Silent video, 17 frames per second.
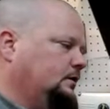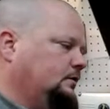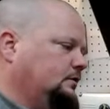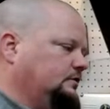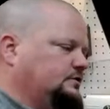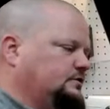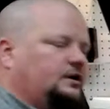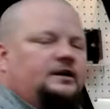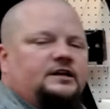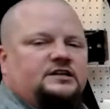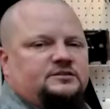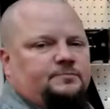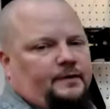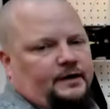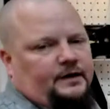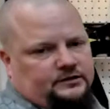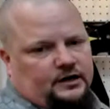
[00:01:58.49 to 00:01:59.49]
There's not
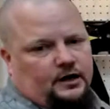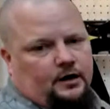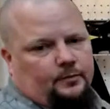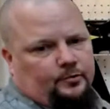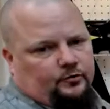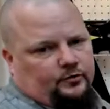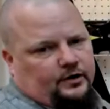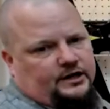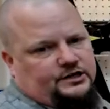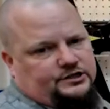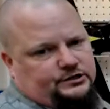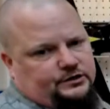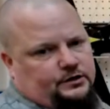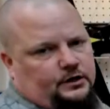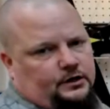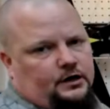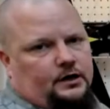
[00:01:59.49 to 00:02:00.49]
expected
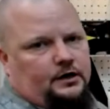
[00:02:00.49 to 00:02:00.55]
operation.